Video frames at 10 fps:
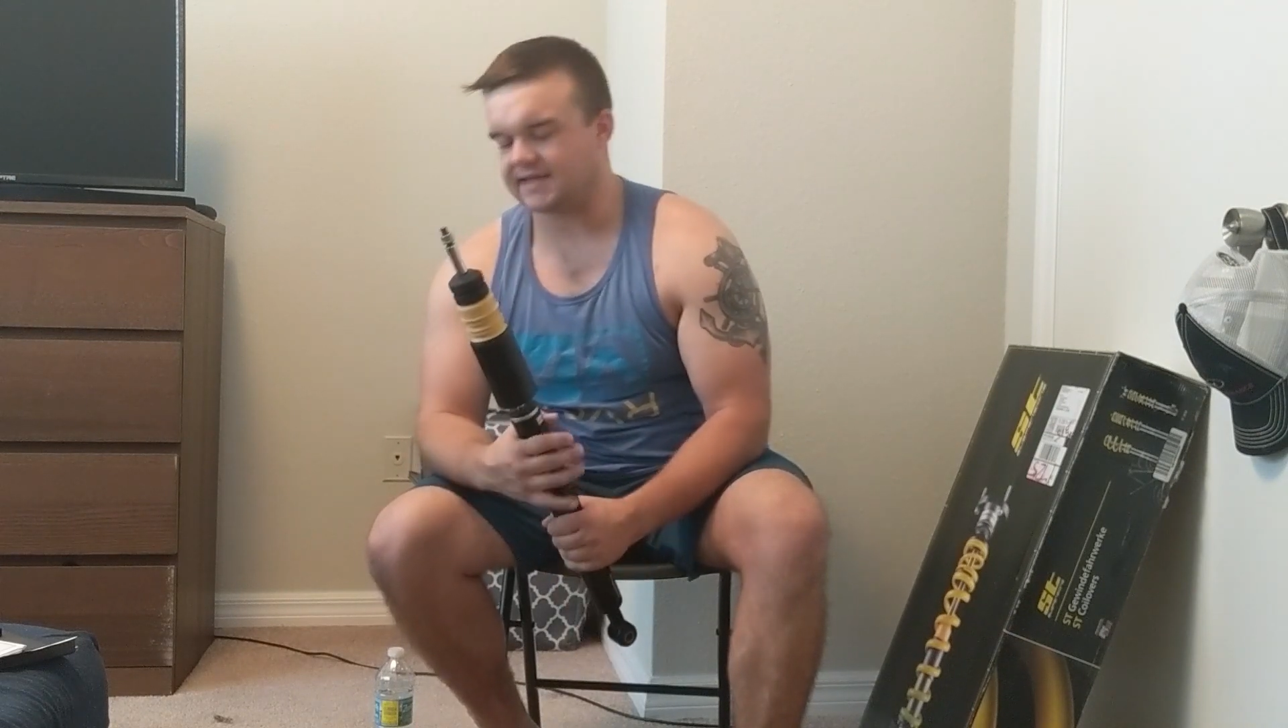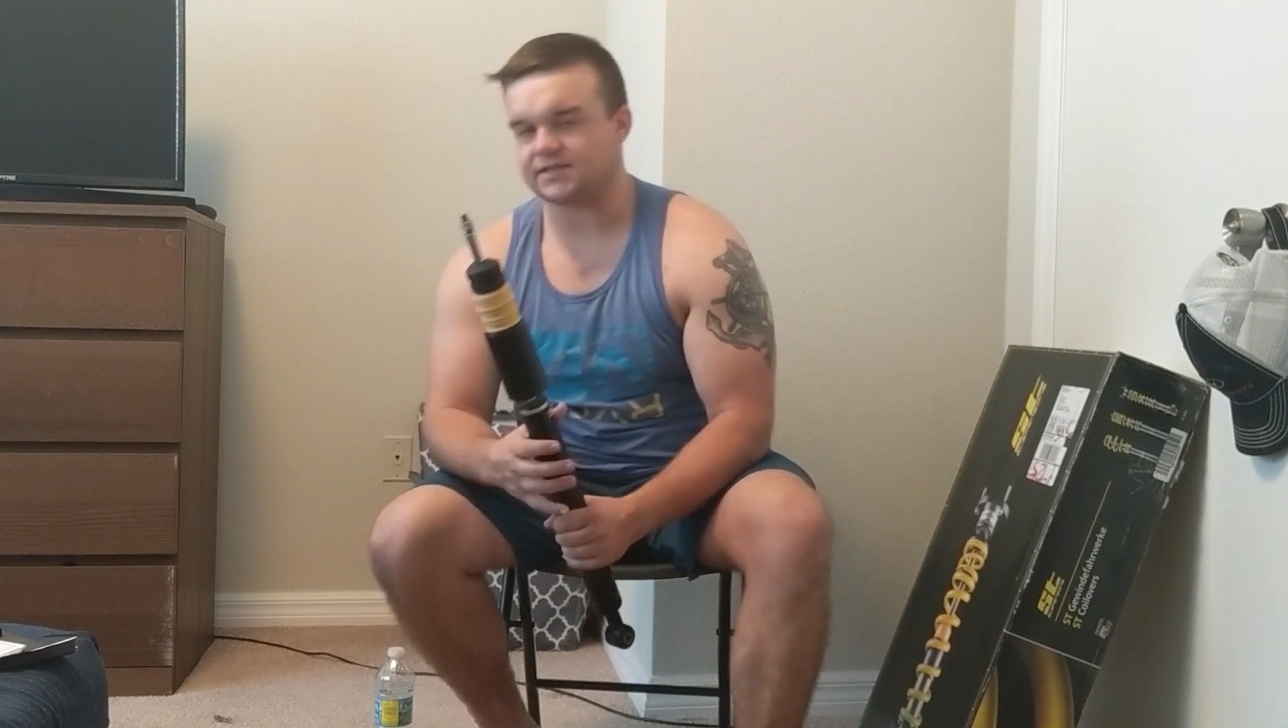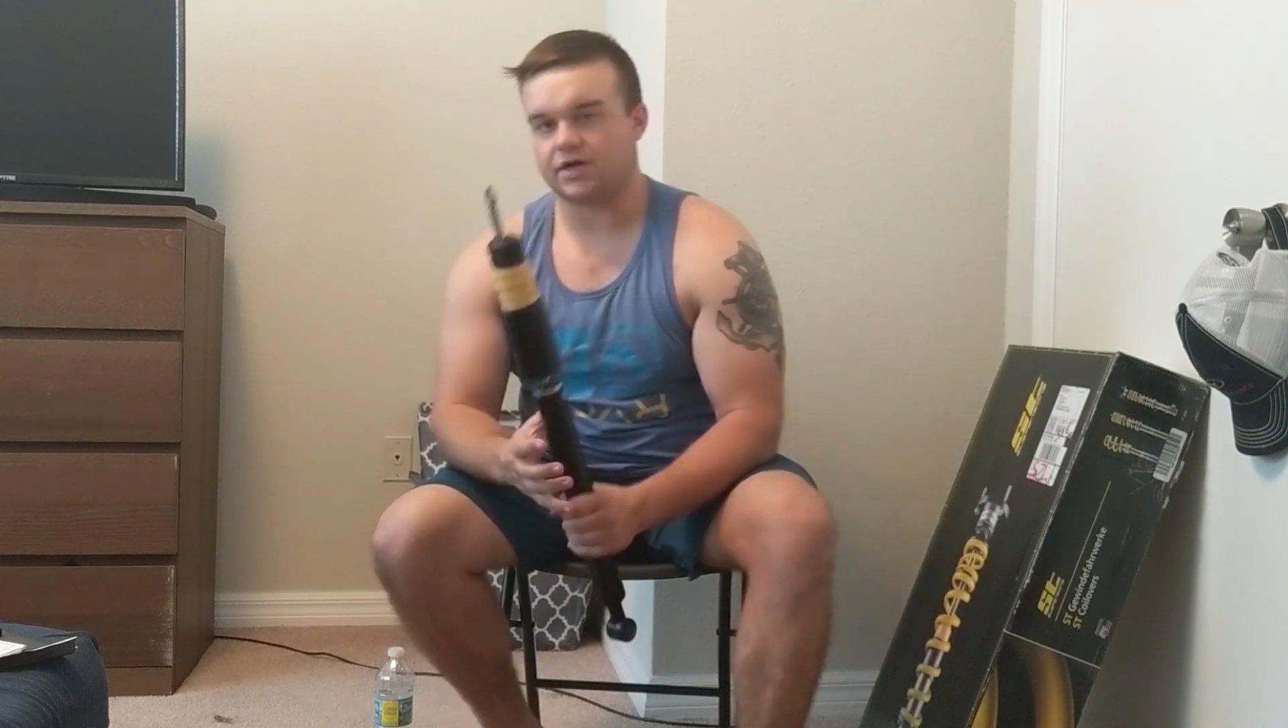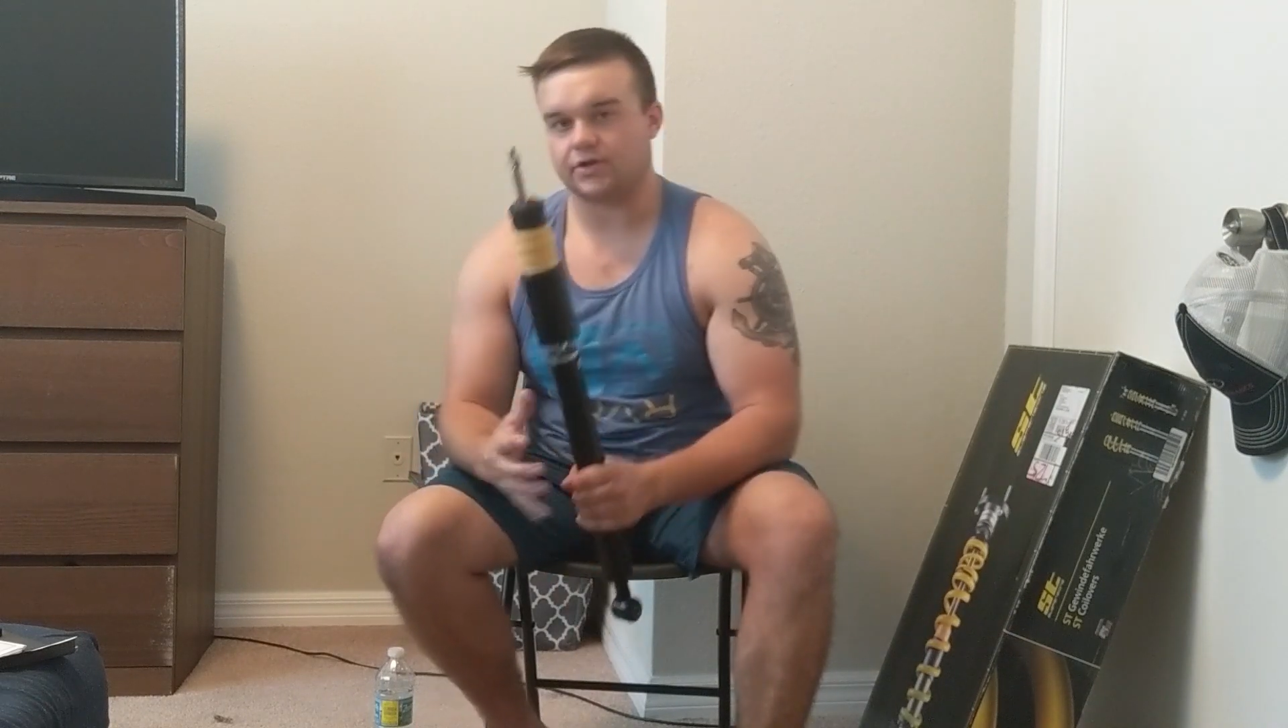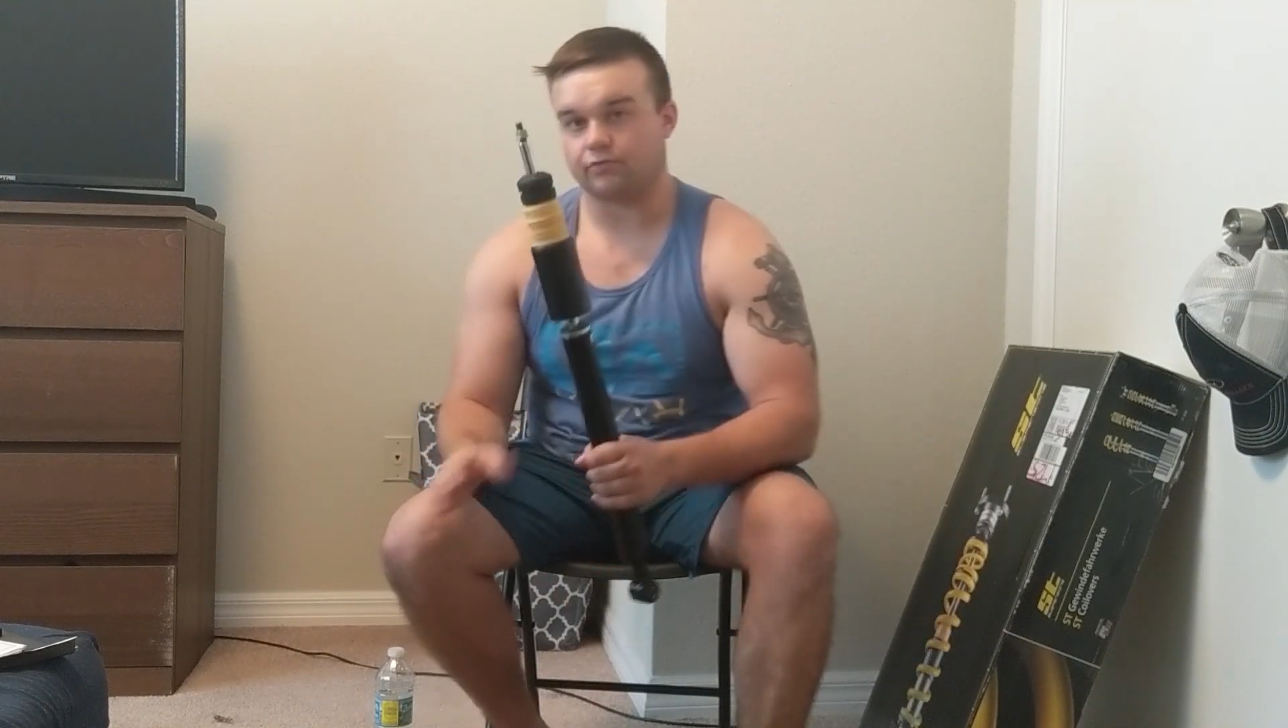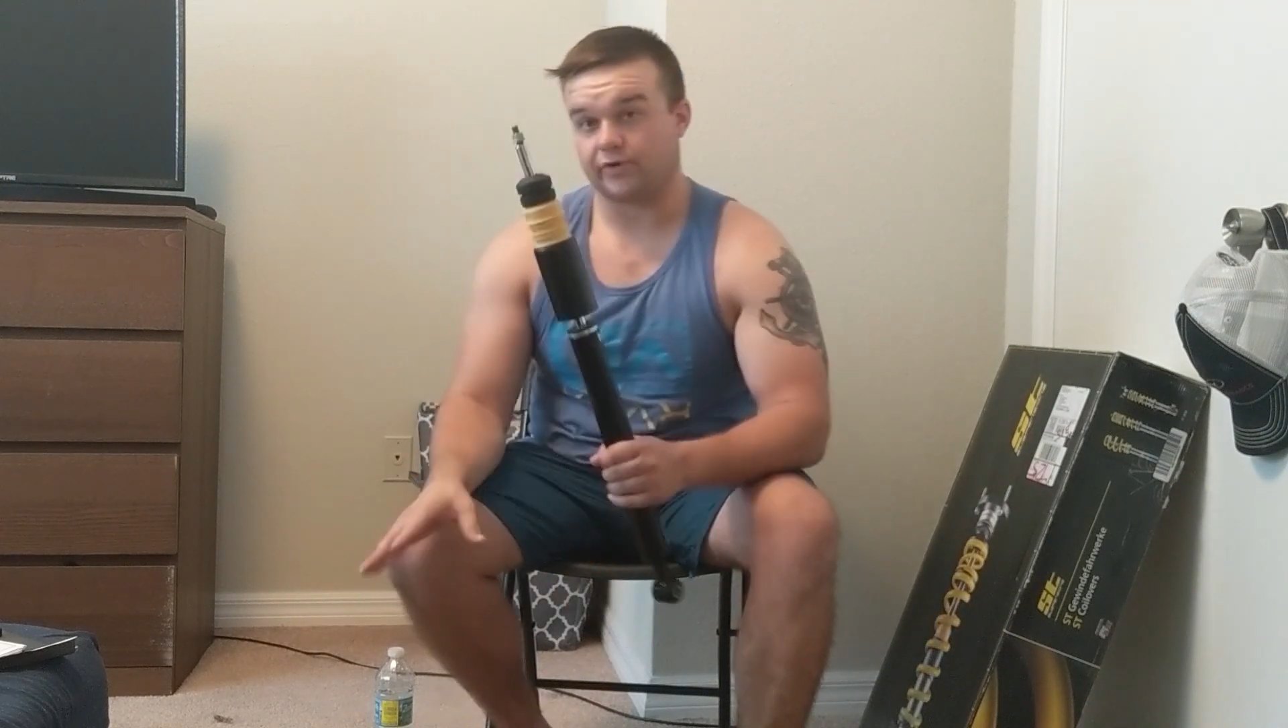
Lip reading: That's on the